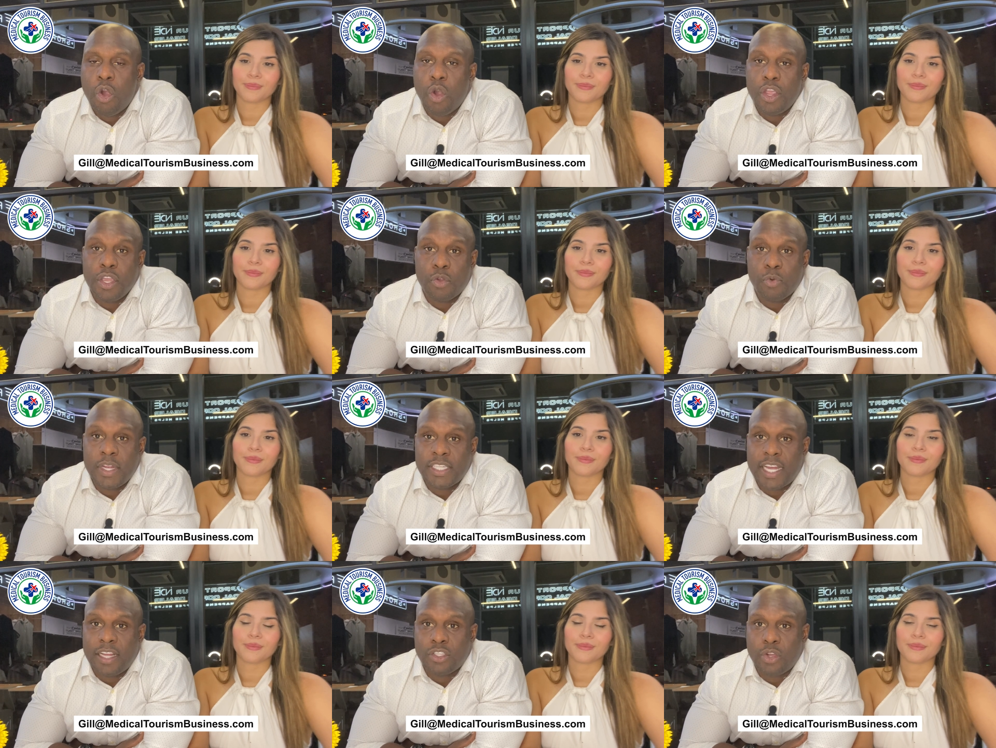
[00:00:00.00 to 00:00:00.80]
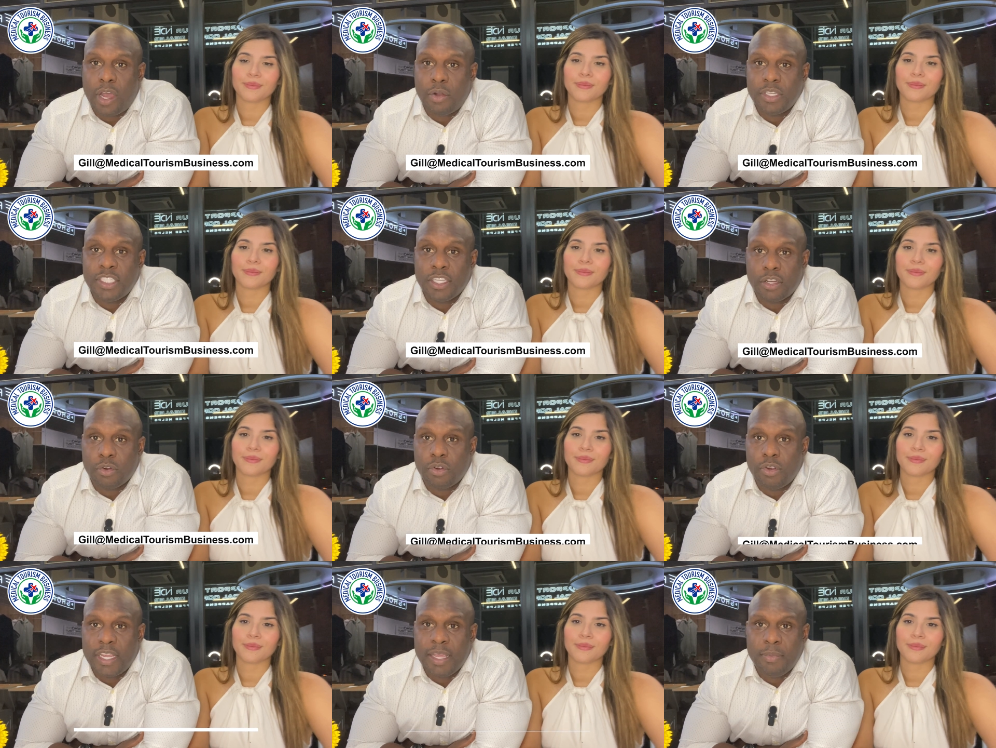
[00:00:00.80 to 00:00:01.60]
Speaker 1: or you can reach out to our
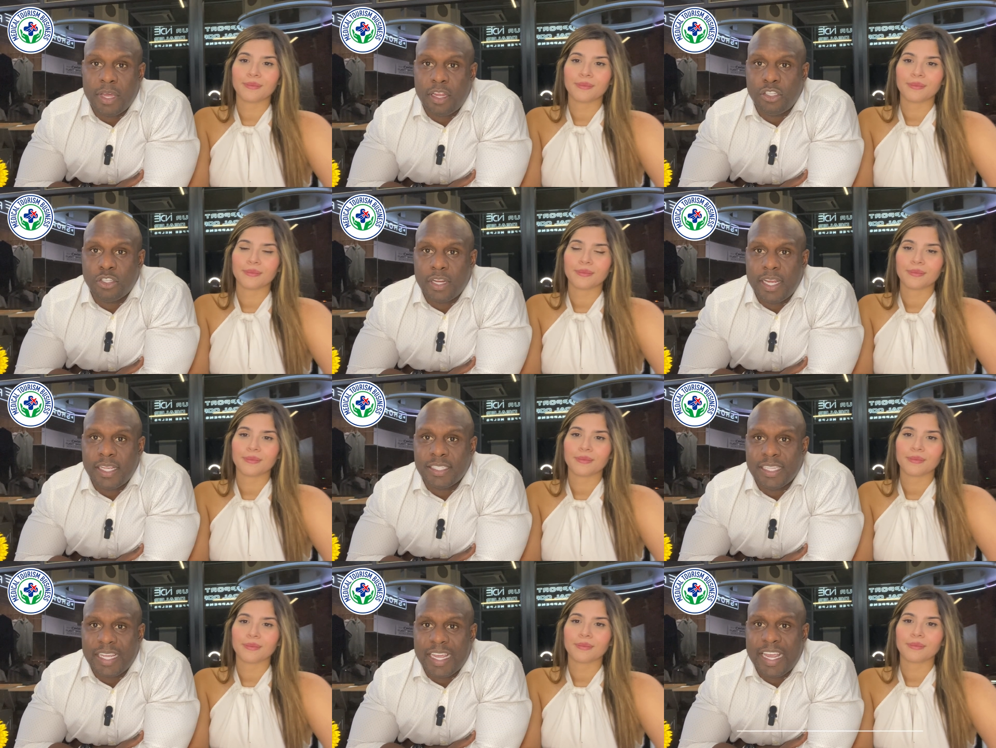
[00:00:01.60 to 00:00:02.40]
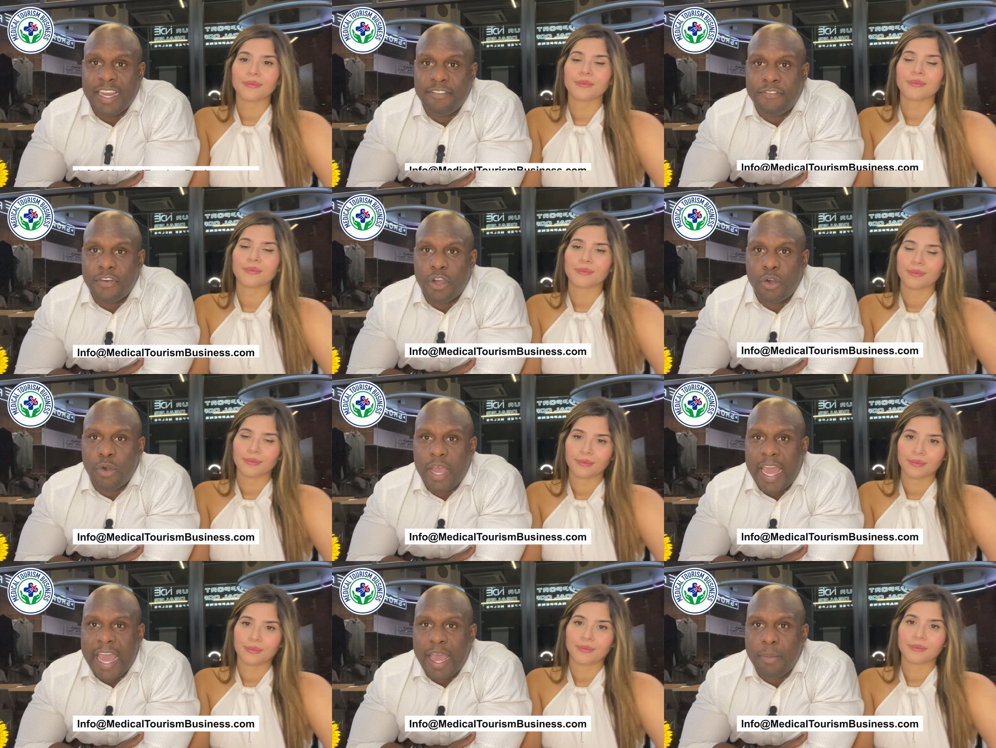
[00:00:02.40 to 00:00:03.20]
general email address,
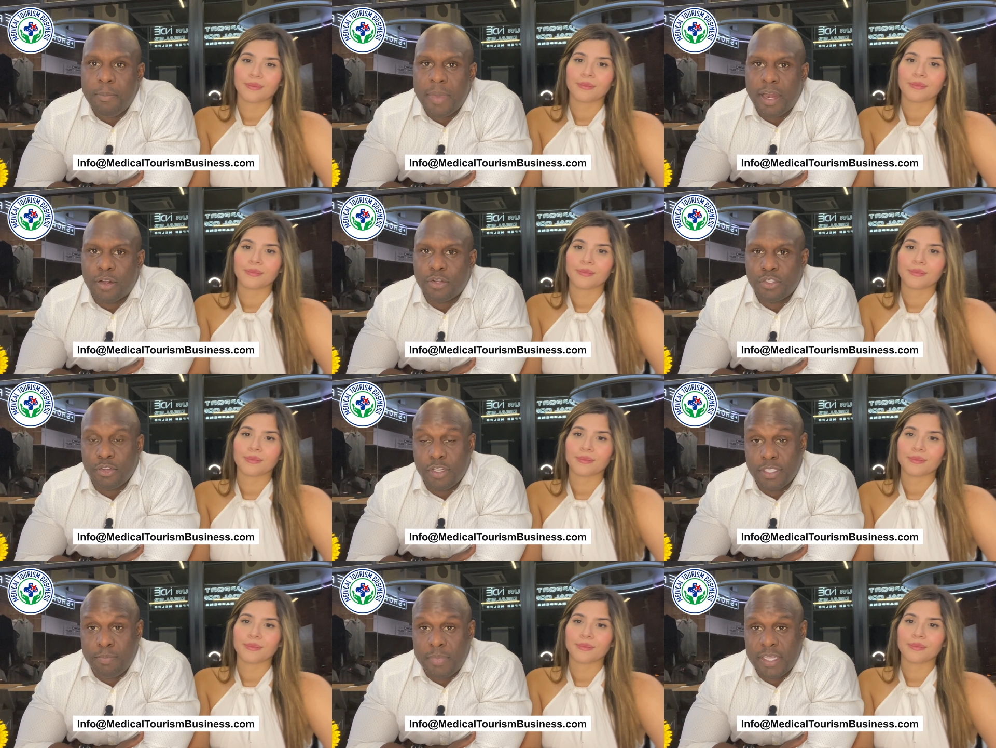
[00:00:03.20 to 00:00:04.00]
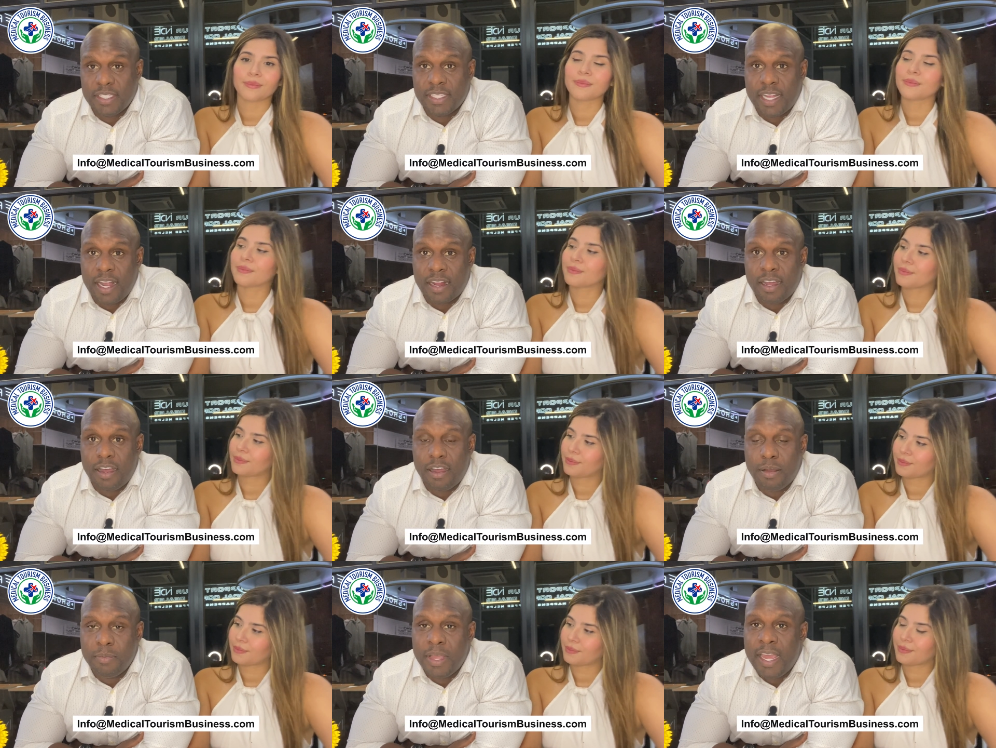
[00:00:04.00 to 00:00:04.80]
info at
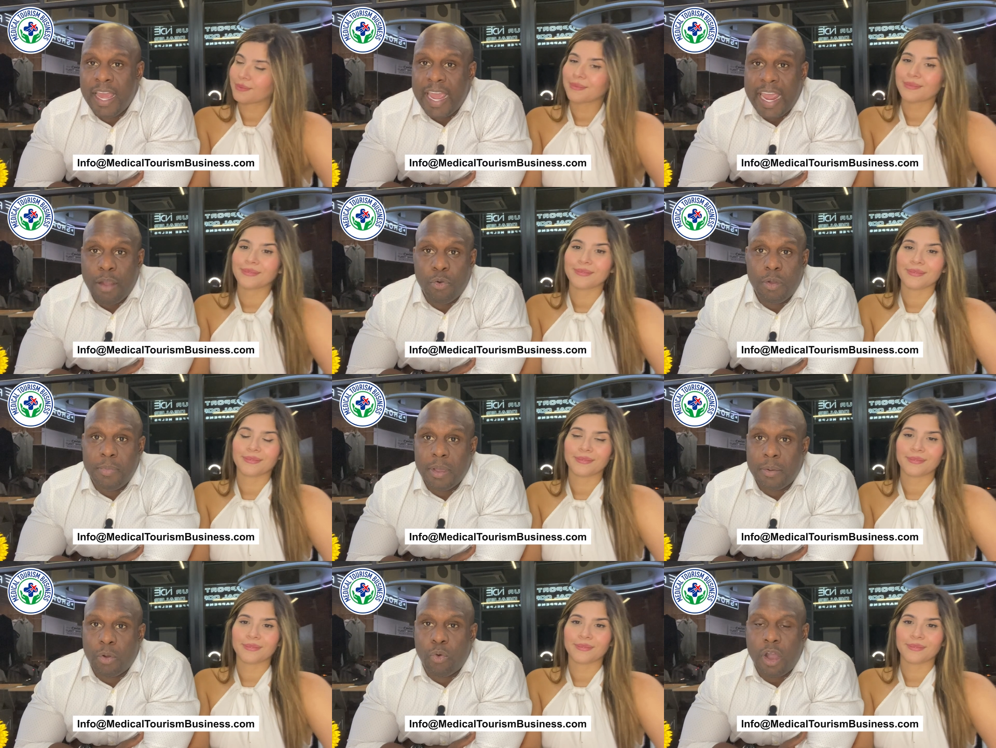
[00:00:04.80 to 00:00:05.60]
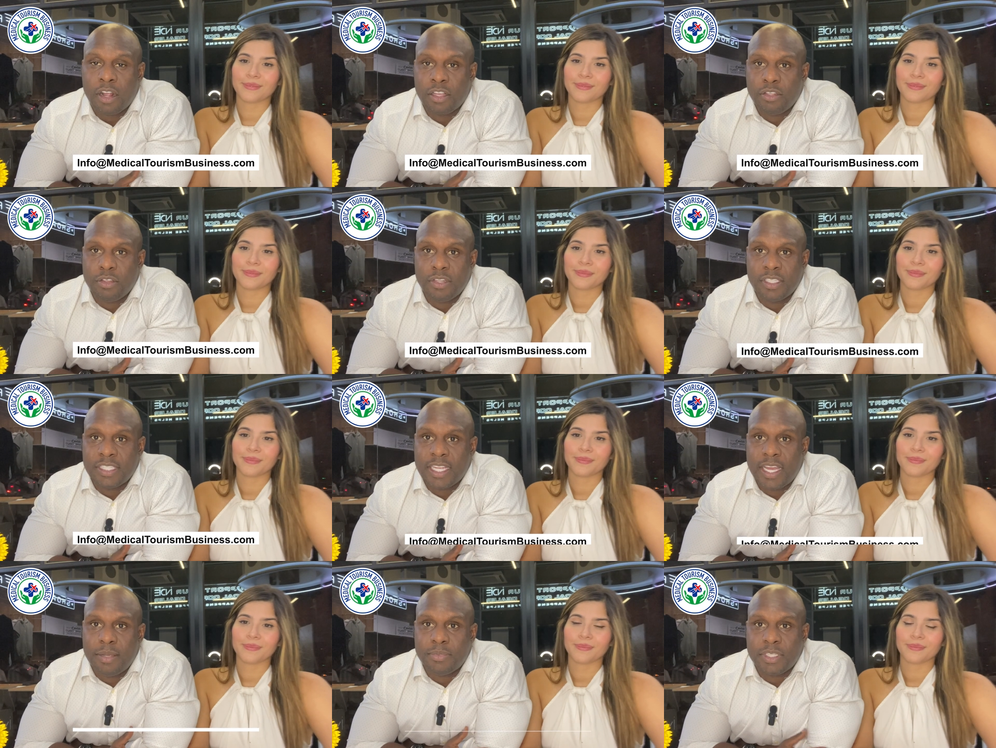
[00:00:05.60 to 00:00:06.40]
medicaltourismbusiness.com, and we'll be able to walk you through the
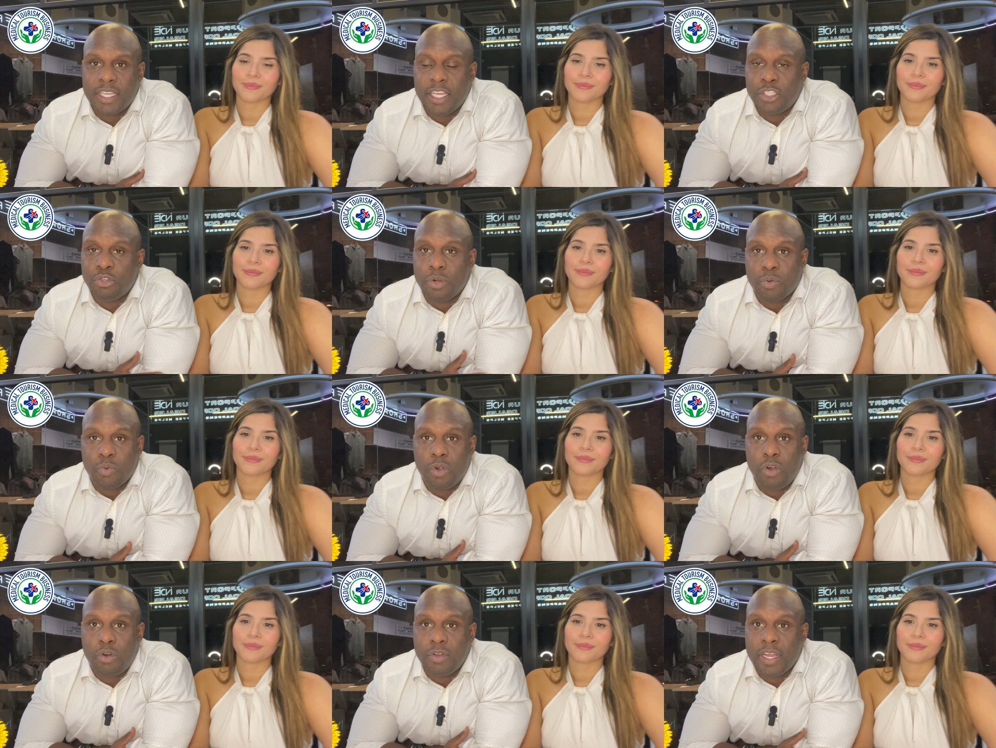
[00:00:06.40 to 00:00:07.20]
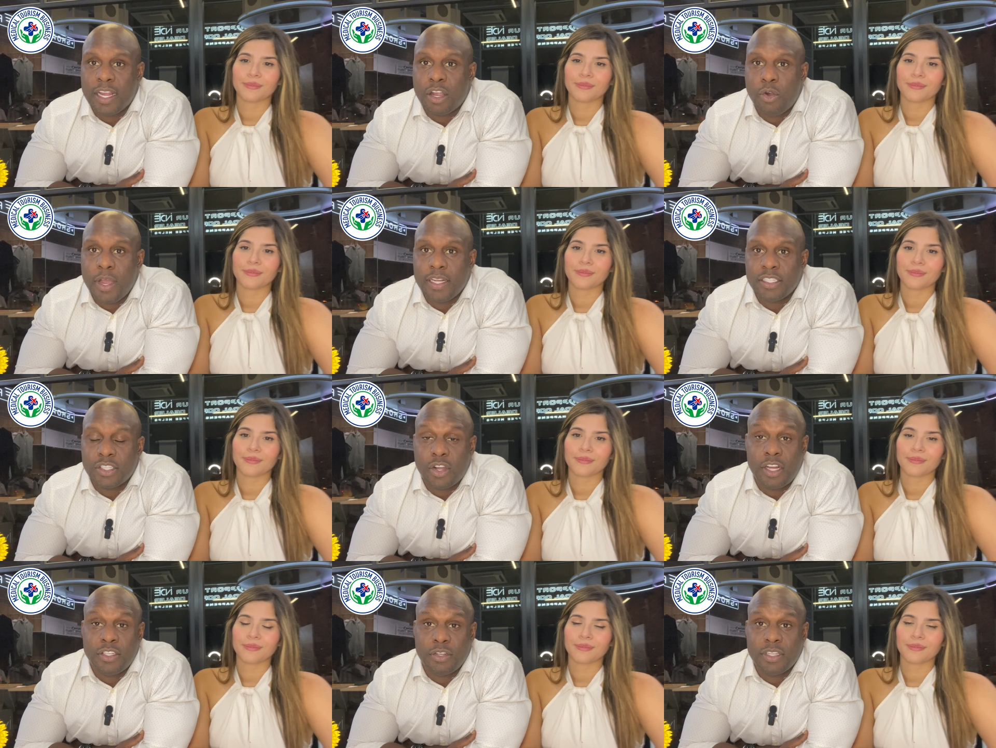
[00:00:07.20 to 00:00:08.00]
steps, get you enrolled, and go ahead and
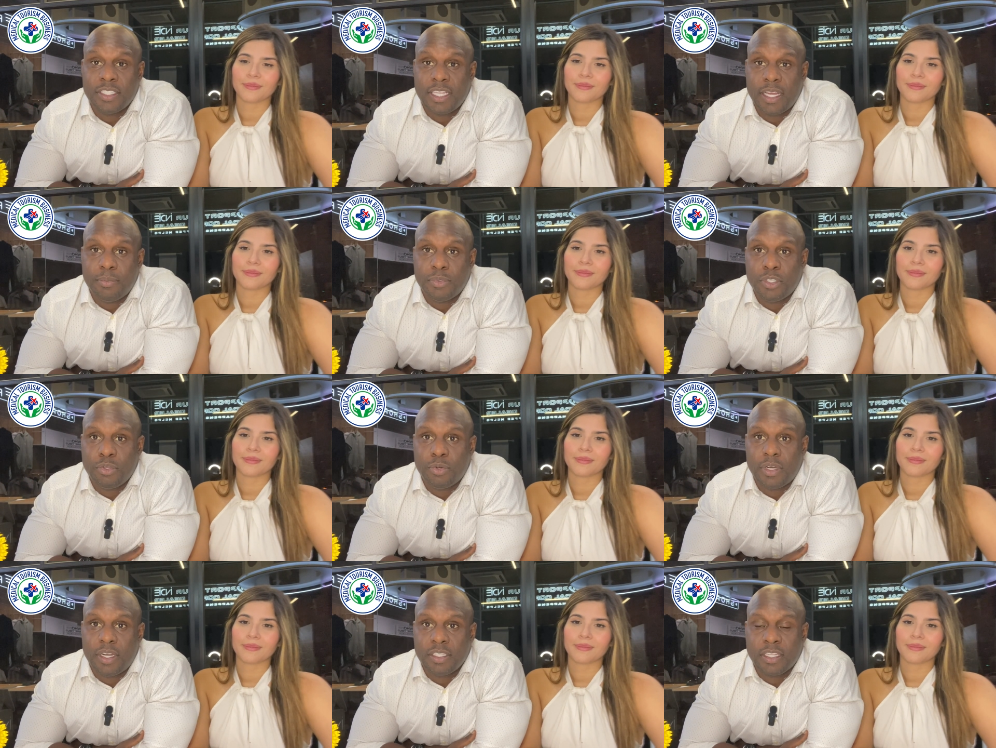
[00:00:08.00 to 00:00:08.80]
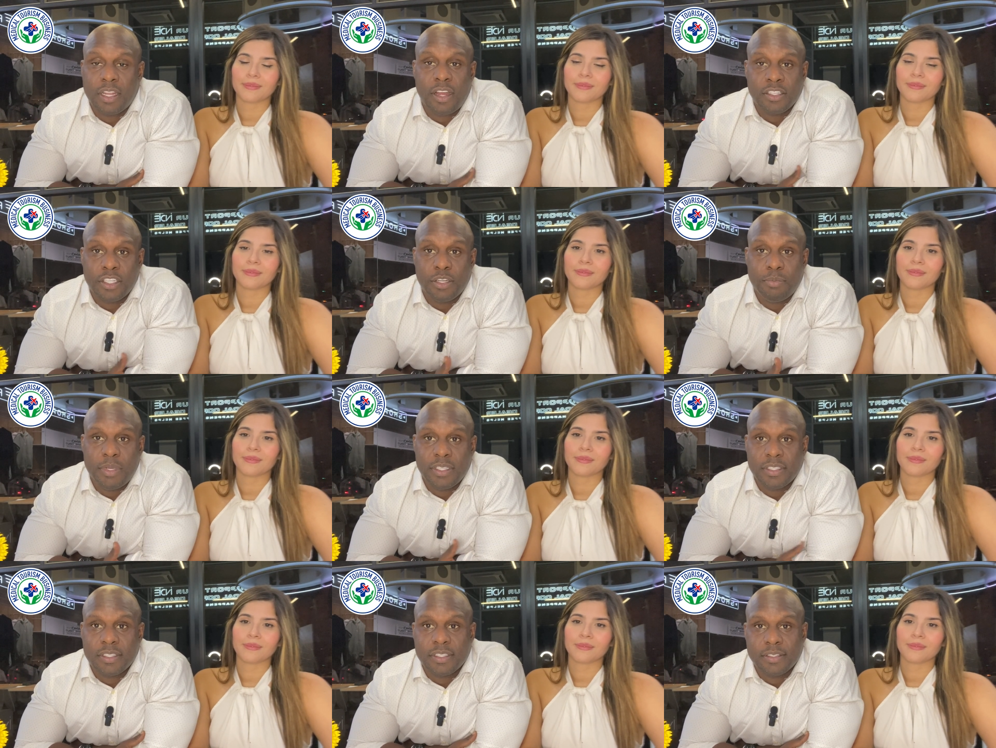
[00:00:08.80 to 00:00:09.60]
start you on the step to, uh, to launching your
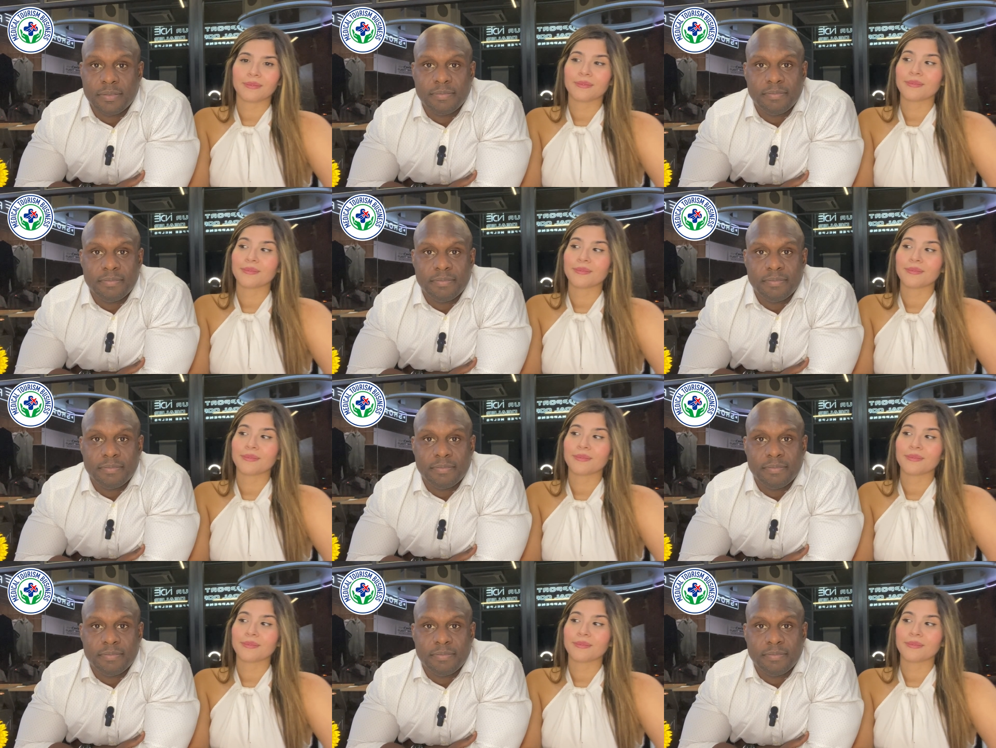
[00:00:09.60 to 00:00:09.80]
business.